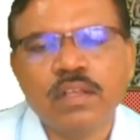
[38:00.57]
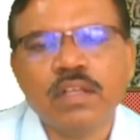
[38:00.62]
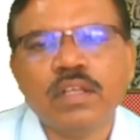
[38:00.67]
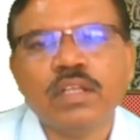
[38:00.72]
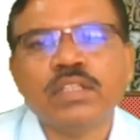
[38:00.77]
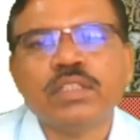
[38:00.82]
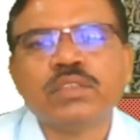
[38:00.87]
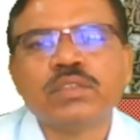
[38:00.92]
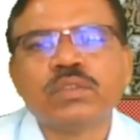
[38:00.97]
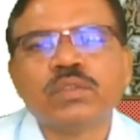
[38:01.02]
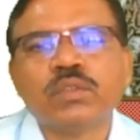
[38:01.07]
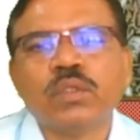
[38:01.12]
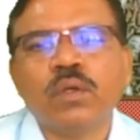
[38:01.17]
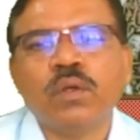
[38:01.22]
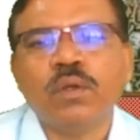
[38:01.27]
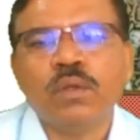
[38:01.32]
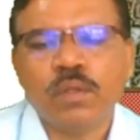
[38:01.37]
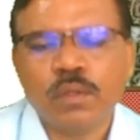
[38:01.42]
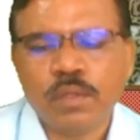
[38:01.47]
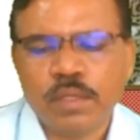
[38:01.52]

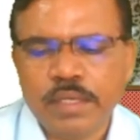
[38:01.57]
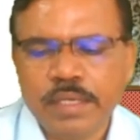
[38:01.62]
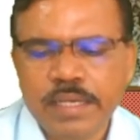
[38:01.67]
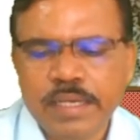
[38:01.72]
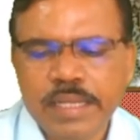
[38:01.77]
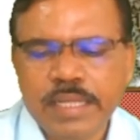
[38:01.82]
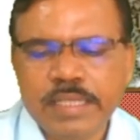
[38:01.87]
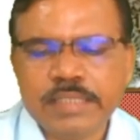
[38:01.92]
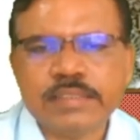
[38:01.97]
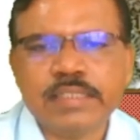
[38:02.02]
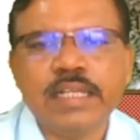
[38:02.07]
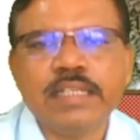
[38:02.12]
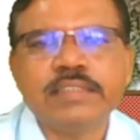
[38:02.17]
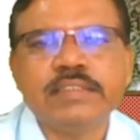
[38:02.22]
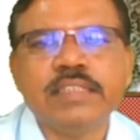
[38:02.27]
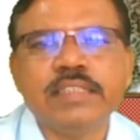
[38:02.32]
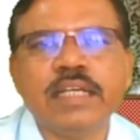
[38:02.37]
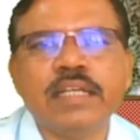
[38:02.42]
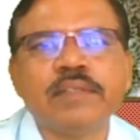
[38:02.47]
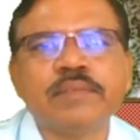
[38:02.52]
So in next
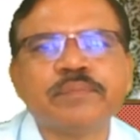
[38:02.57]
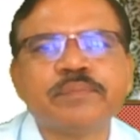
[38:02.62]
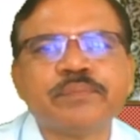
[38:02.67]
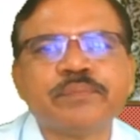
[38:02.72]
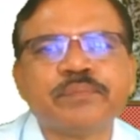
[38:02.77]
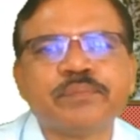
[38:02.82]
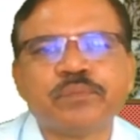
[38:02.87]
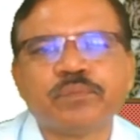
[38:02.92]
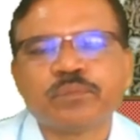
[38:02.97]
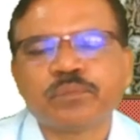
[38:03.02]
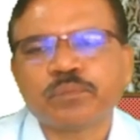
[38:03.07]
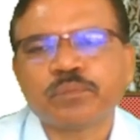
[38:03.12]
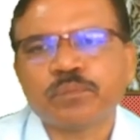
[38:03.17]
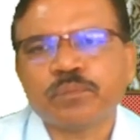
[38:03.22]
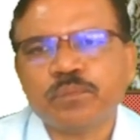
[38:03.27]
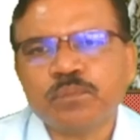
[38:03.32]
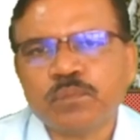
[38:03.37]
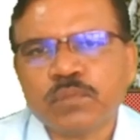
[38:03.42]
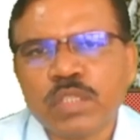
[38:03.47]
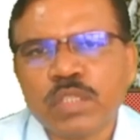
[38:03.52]
lecture
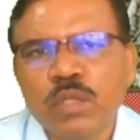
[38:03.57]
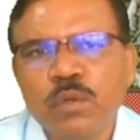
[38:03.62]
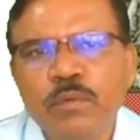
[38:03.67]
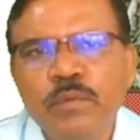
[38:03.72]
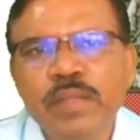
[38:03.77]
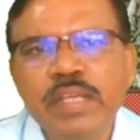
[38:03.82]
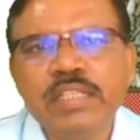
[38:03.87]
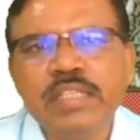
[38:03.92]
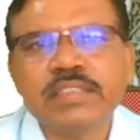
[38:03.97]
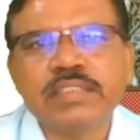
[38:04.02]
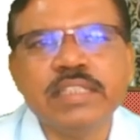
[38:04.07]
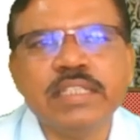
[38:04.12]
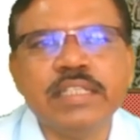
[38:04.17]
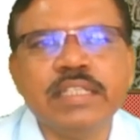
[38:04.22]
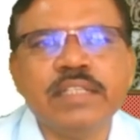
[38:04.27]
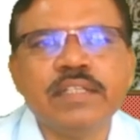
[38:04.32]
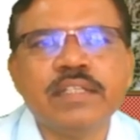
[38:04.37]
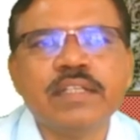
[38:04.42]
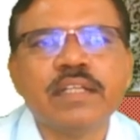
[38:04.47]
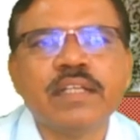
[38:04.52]
we will
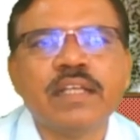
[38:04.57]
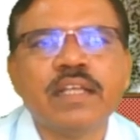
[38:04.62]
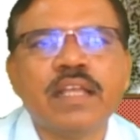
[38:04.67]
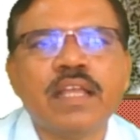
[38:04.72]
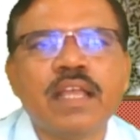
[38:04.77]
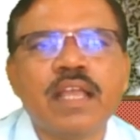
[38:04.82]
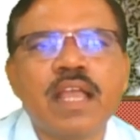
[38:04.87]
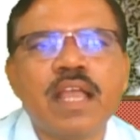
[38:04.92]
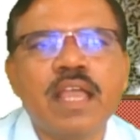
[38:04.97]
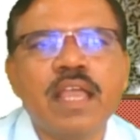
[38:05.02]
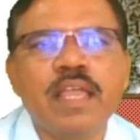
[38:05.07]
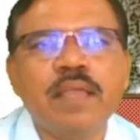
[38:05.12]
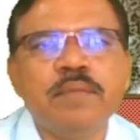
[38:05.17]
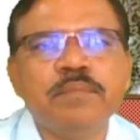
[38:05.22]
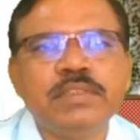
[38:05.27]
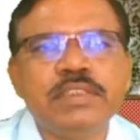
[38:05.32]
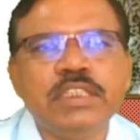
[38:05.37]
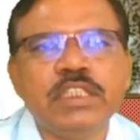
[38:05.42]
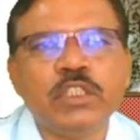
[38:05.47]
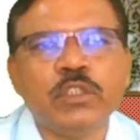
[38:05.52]
see
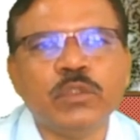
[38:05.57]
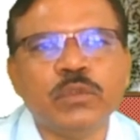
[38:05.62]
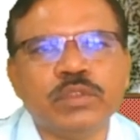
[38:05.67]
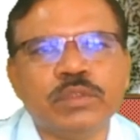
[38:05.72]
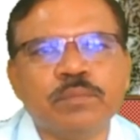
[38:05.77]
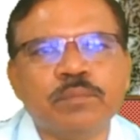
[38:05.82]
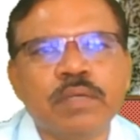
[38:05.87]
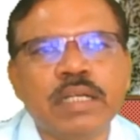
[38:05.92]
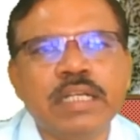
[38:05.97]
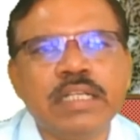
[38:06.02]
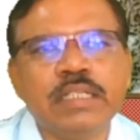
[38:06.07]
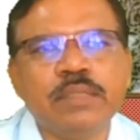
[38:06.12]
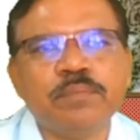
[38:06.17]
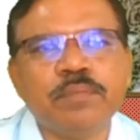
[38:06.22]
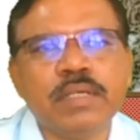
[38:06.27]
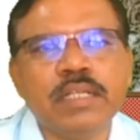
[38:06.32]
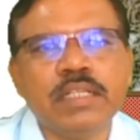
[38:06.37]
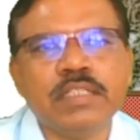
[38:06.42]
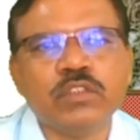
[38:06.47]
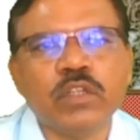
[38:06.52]
MCQs,
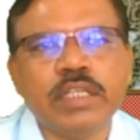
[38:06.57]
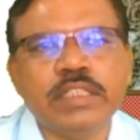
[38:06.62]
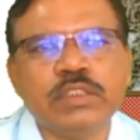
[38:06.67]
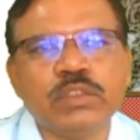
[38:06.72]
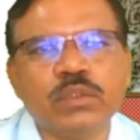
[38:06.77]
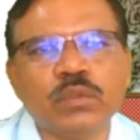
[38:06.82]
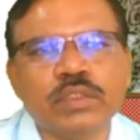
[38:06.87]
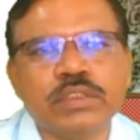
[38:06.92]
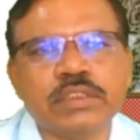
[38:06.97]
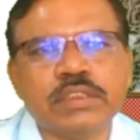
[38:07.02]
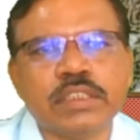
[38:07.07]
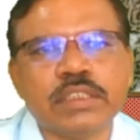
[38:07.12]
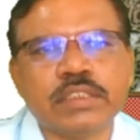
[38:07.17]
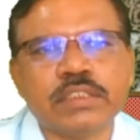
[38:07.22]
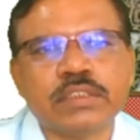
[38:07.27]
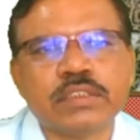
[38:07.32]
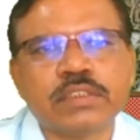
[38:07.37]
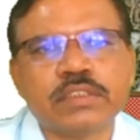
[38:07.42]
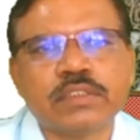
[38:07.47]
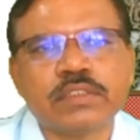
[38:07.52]
multiple choice
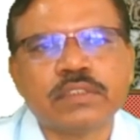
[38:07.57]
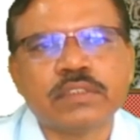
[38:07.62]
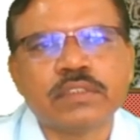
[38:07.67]
questions.